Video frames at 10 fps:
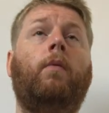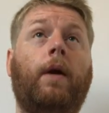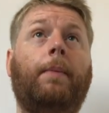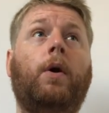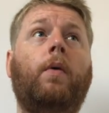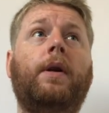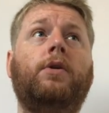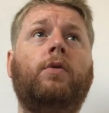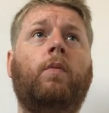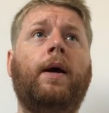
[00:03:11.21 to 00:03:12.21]
where I'm going to
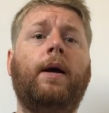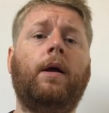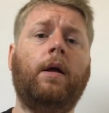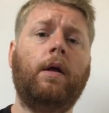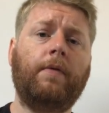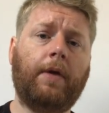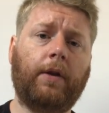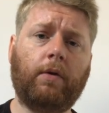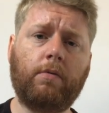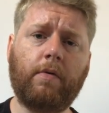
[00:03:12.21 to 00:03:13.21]
somewhere that I
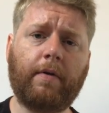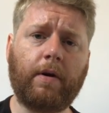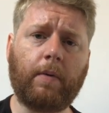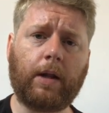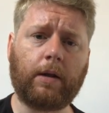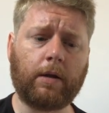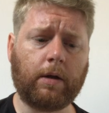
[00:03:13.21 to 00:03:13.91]
don't know very well,